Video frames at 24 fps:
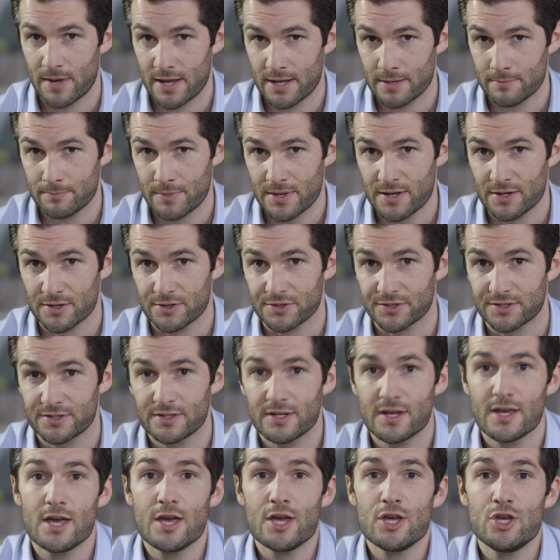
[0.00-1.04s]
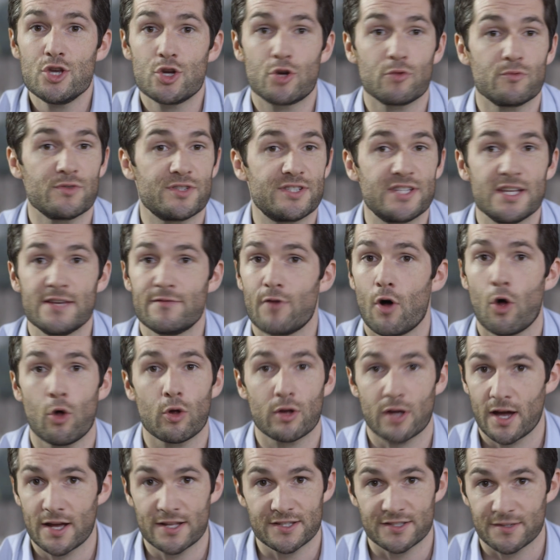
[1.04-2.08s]
paying bills. You can receive all
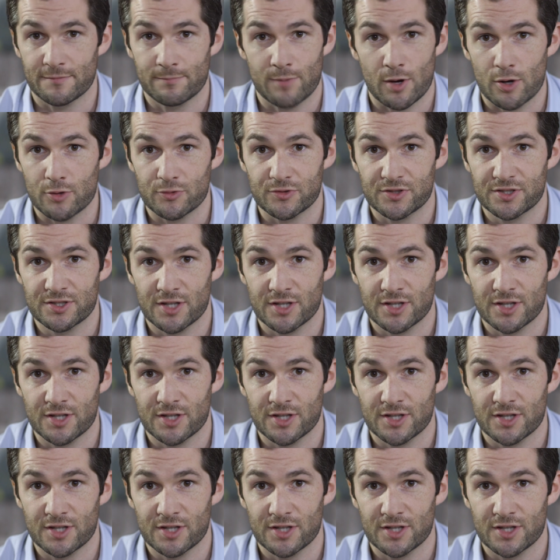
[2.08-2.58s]
kinds of posts,